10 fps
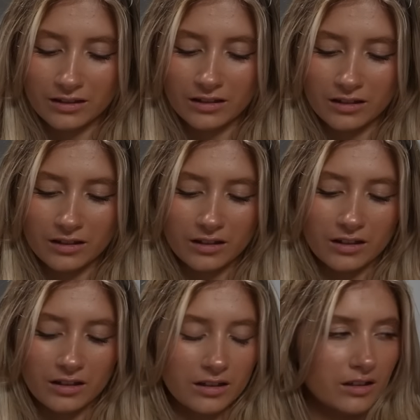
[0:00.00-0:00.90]

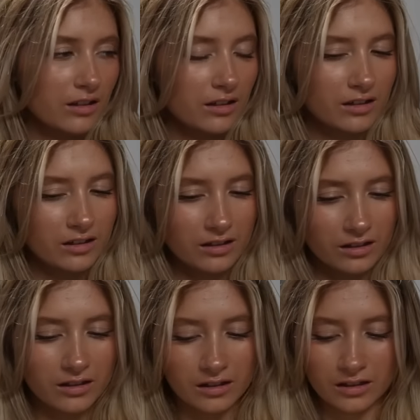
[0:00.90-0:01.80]

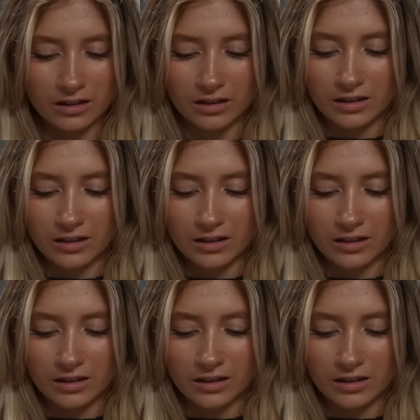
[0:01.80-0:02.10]
The person shown says nothing.